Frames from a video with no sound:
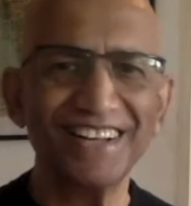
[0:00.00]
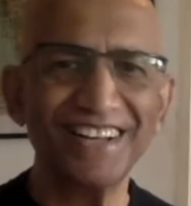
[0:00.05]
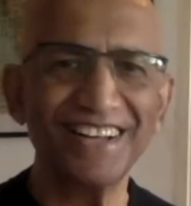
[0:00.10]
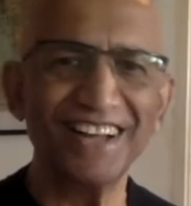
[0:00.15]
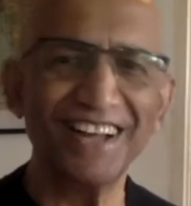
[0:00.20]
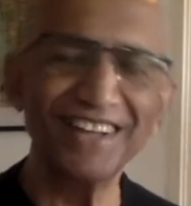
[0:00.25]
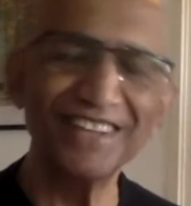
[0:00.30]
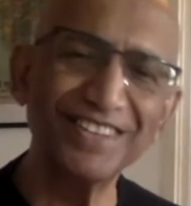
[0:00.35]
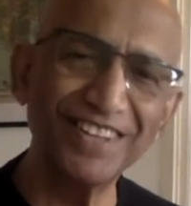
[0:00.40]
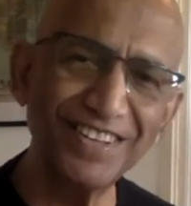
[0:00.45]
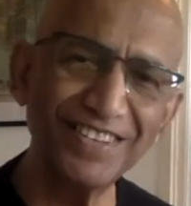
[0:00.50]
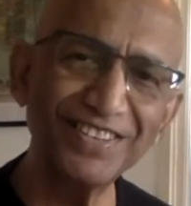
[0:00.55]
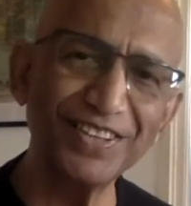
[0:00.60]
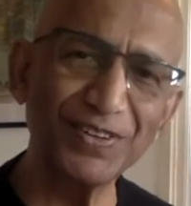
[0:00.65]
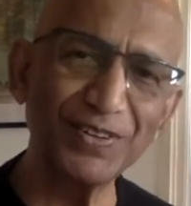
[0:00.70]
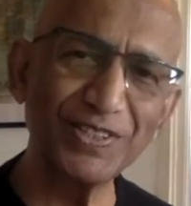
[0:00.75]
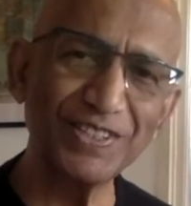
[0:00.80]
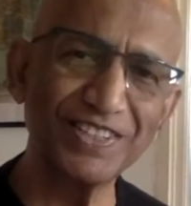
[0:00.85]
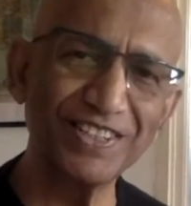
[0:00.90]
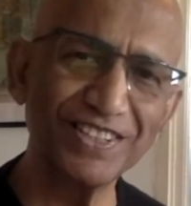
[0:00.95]
And then there
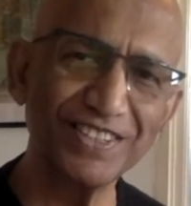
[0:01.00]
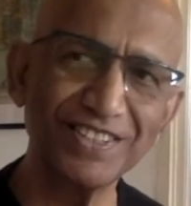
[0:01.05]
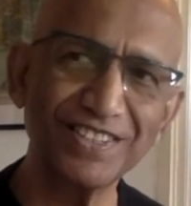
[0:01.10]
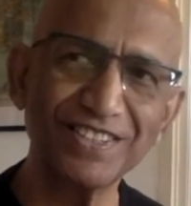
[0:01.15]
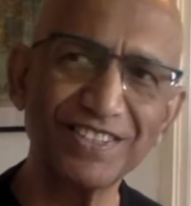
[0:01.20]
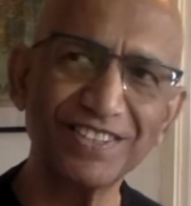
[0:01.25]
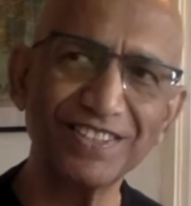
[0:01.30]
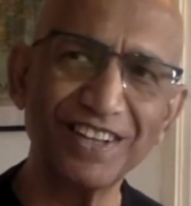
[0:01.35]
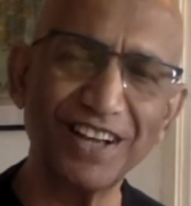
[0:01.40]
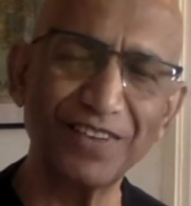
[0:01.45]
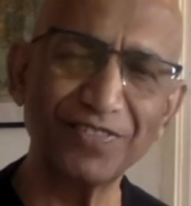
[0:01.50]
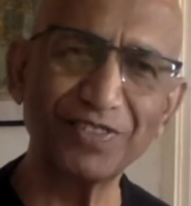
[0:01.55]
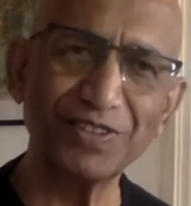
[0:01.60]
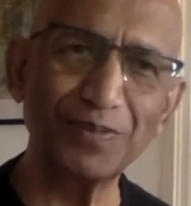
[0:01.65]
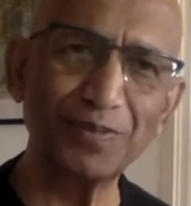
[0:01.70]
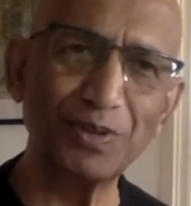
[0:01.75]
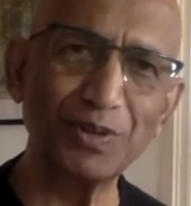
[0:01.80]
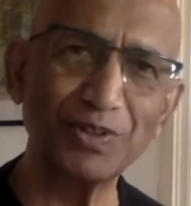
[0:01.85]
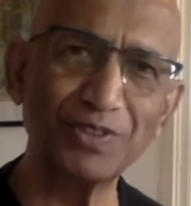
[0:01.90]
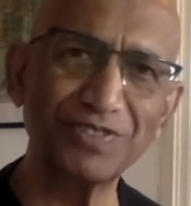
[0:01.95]
was this, after
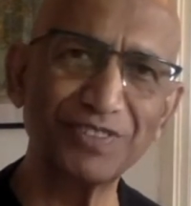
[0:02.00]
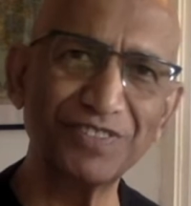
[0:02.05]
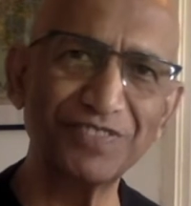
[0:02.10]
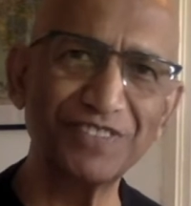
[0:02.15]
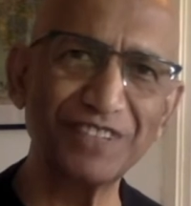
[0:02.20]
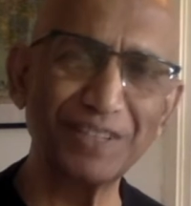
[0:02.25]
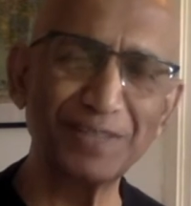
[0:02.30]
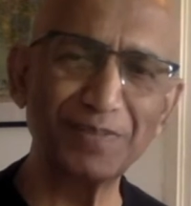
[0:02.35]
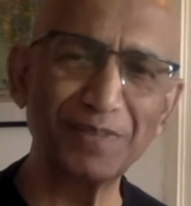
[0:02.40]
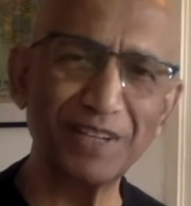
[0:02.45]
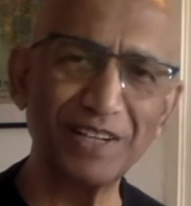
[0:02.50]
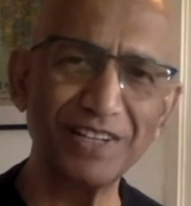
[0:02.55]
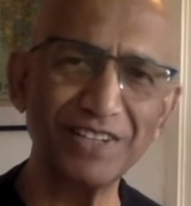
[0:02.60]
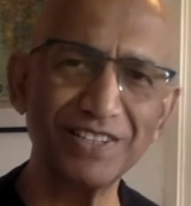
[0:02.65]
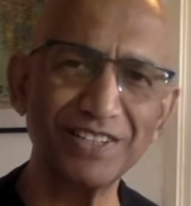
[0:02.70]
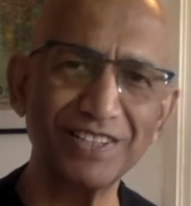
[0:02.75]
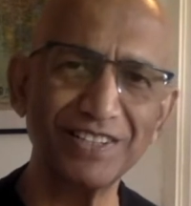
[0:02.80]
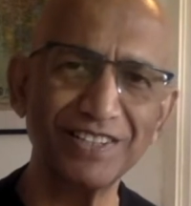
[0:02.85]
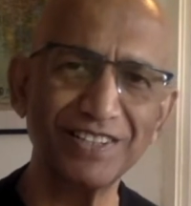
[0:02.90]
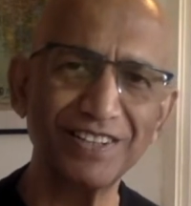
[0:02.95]
about 15
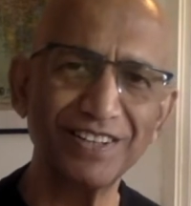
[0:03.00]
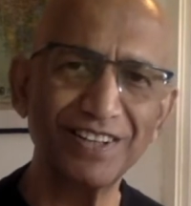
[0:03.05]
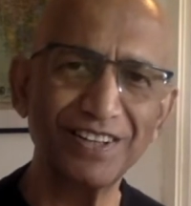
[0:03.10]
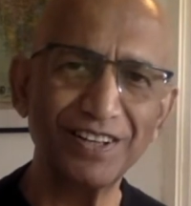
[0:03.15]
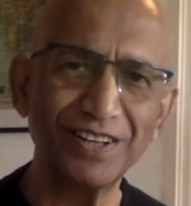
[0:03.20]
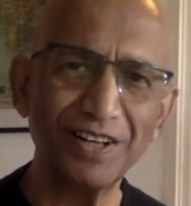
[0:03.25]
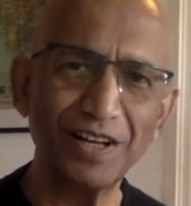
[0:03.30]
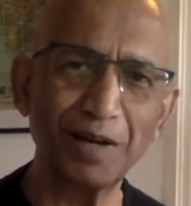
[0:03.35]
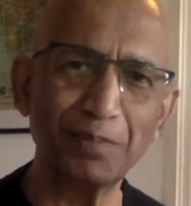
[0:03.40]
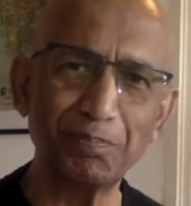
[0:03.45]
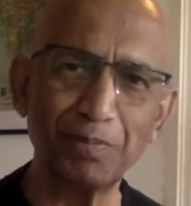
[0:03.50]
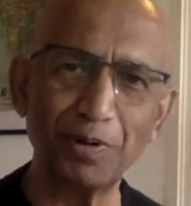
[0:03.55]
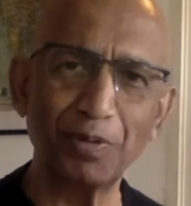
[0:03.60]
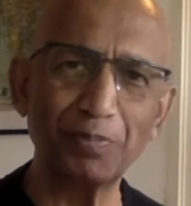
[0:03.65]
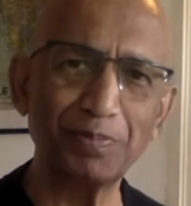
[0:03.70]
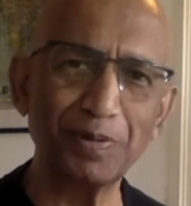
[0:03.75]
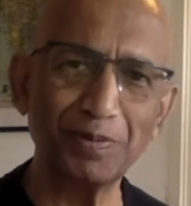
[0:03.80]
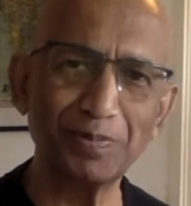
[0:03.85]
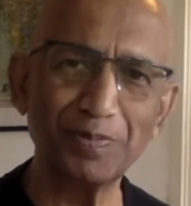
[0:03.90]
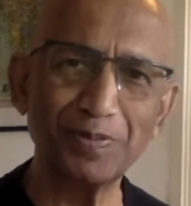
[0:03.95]
minutes, a
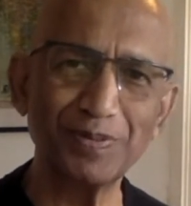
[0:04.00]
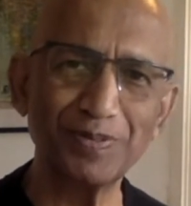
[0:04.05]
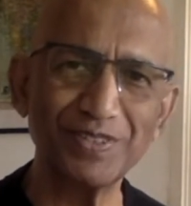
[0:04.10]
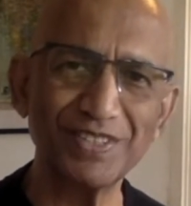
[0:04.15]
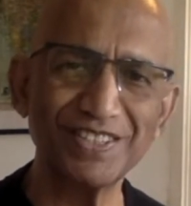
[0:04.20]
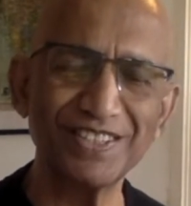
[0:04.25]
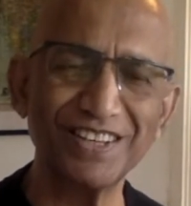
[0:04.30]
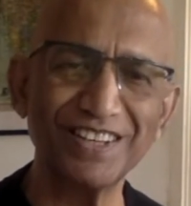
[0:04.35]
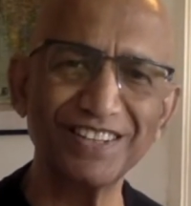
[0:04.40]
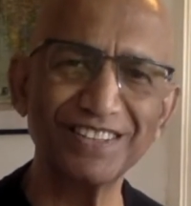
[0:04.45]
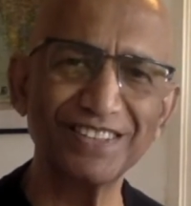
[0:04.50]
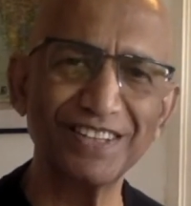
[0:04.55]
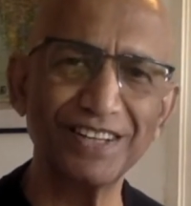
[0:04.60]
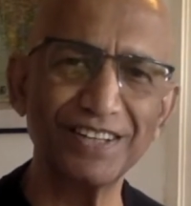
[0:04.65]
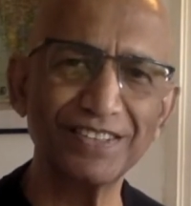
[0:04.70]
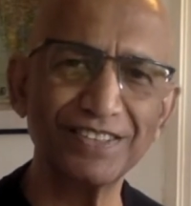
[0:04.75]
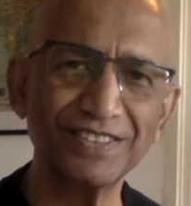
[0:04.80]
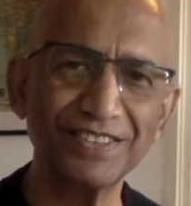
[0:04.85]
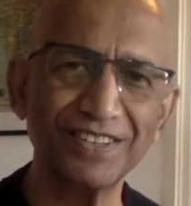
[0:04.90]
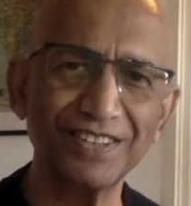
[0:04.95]
pop-up saying
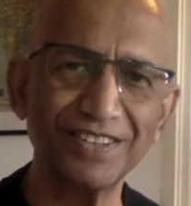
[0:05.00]
that